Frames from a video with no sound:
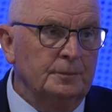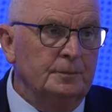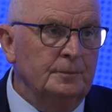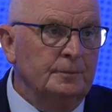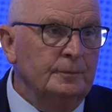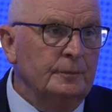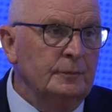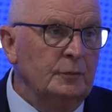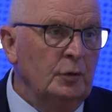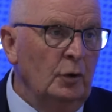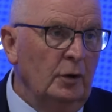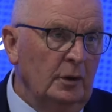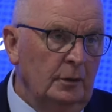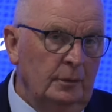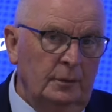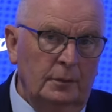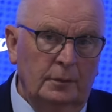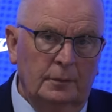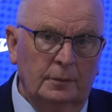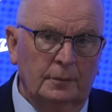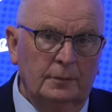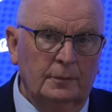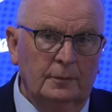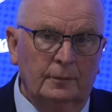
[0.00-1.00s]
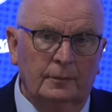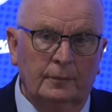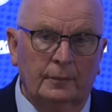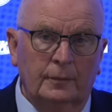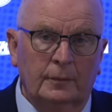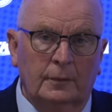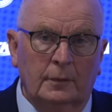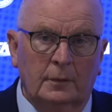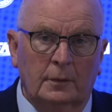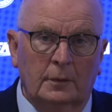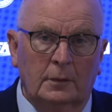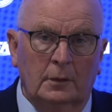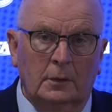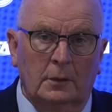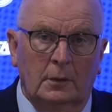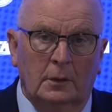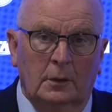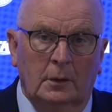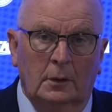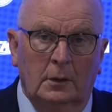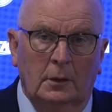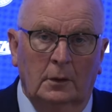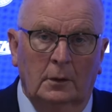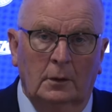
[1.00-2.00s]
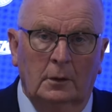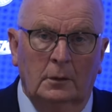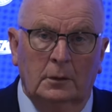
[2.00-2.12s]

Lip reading: But you're saying there will be investment, John?